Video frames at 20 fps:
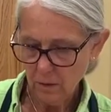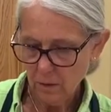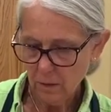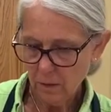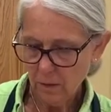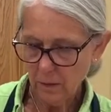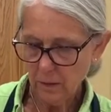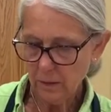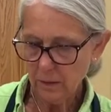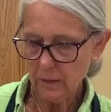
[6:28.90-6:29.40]

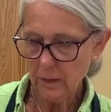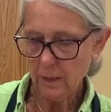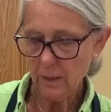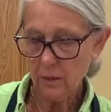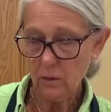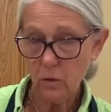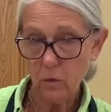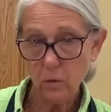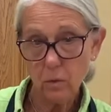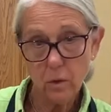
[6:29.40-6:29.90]
And
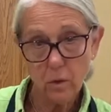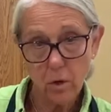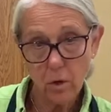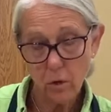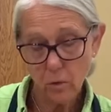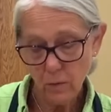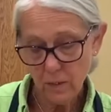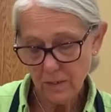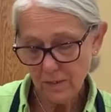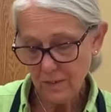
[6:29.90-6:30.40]
again, you can
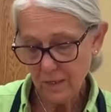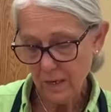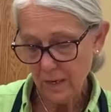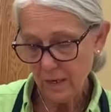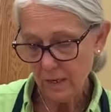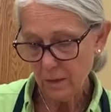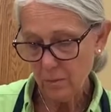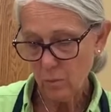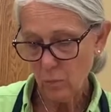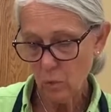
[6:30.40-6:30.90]
always
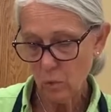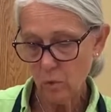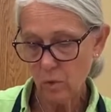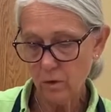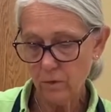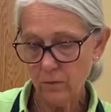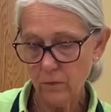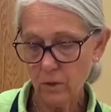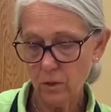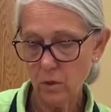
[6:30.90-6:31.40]
add more
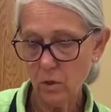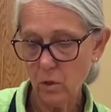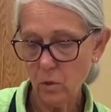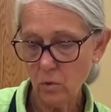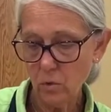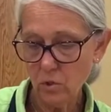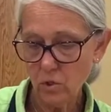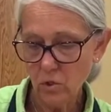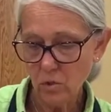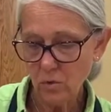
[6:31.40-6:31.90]
of the
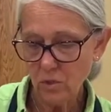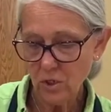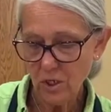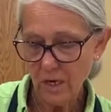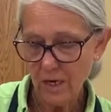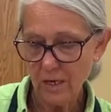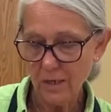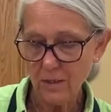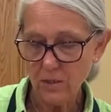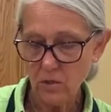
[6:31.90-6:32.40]

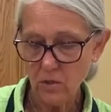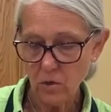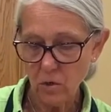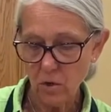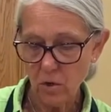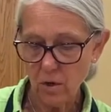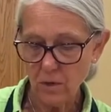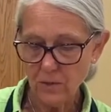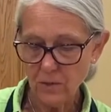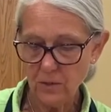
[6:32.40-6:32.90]
Gochujang
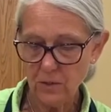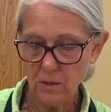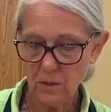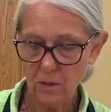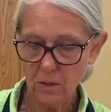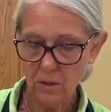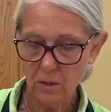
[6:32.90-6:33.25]
sauce